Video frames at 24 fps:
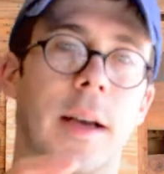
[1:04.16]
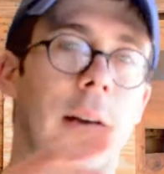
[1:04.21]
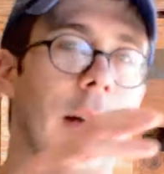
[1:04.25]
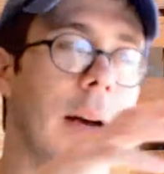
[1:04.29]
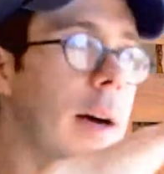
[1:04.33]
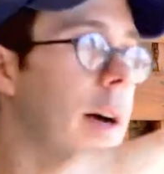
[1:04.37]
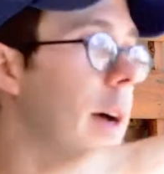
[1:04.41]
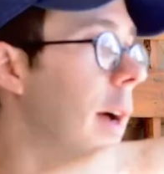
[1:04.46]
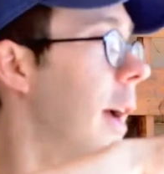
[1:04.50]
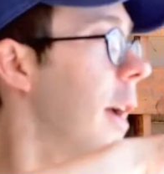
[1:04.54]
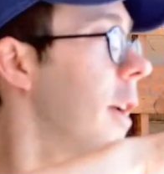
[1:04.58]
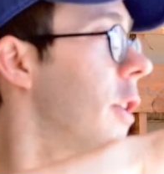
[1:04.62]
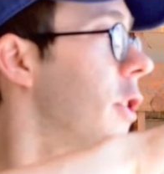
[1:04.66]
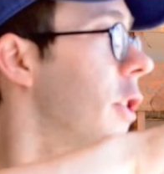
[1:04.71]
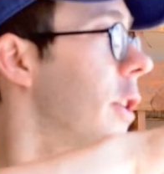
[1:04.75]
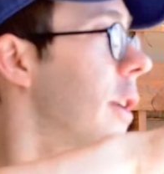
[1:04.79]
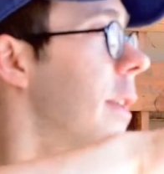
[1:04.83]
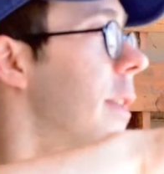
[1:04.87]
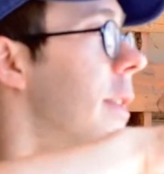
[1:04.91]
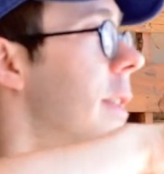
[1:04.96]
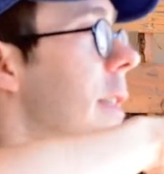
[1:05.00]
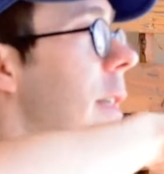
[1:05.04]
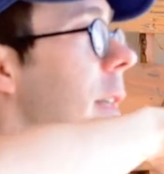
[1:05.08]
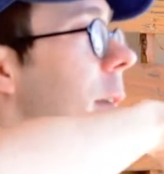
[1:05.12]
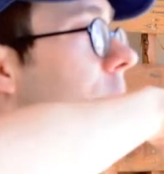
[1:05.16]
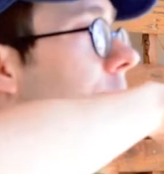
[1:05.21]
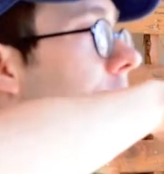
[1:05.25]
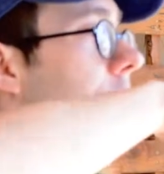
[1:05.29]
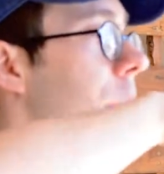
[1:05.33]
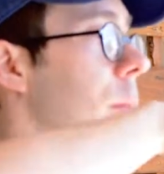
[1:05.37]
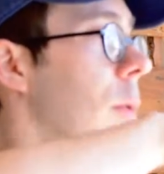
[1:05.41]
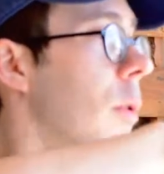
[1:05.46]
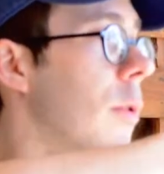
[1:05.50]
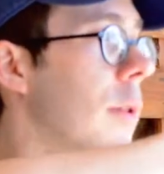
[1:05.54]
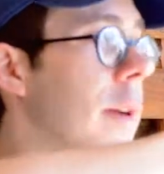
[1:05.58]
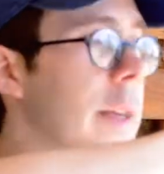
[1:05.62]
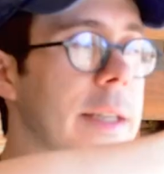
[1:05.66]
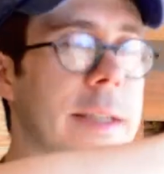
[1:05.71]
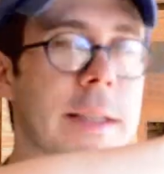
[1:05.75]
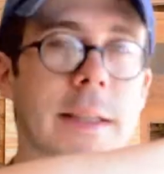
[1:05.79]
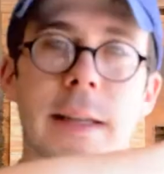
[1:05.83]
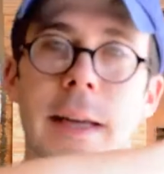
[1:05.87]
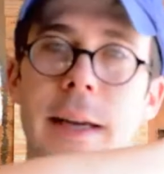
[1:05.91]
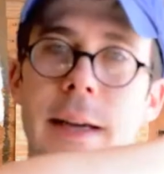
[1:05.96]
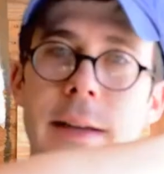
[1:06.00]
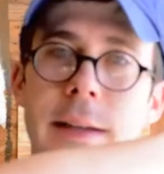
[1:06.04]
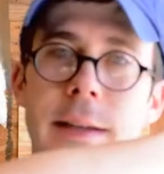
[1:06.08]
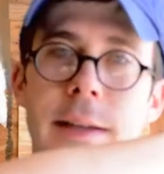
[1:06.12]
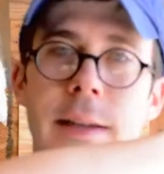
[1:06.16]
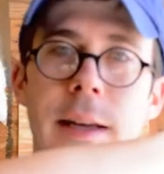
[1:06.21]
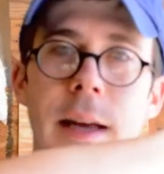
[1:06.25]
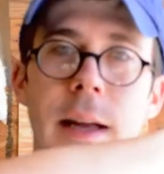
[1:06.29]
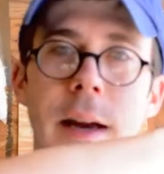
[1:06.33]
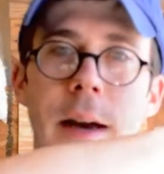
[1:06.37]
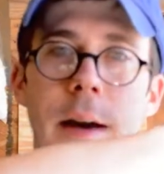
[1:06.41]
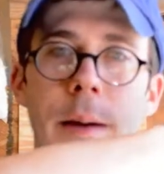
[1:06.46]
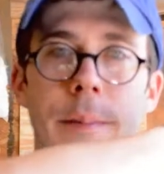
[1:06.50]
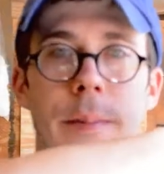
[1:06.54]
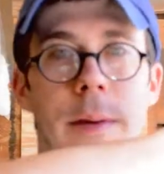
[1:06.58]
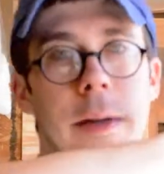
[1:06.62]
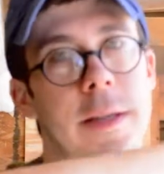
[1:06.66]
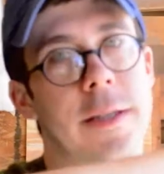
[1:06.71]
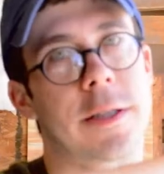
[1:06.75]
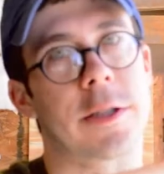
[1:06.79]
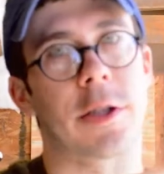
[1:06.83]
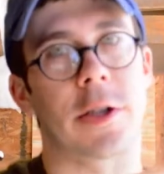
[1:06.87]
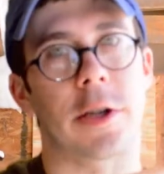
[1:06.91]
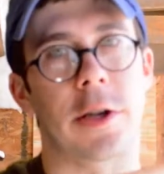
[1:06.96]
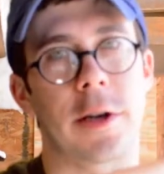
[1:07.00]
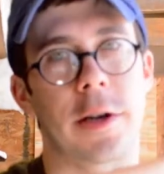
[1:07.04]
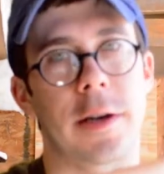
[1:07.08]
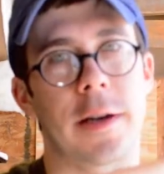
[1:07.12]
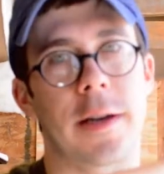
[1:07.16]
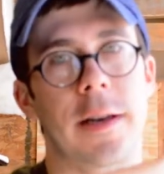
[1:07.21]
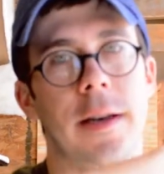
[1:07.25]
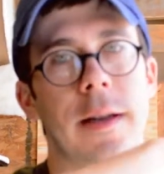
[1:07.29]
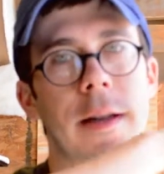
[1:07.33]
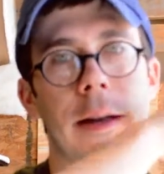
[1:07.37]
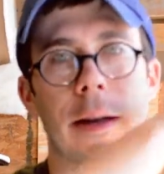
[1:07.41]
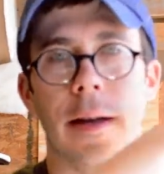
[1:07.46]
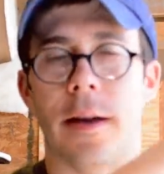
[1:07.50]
as you can see, my brewing stand set up, it's good.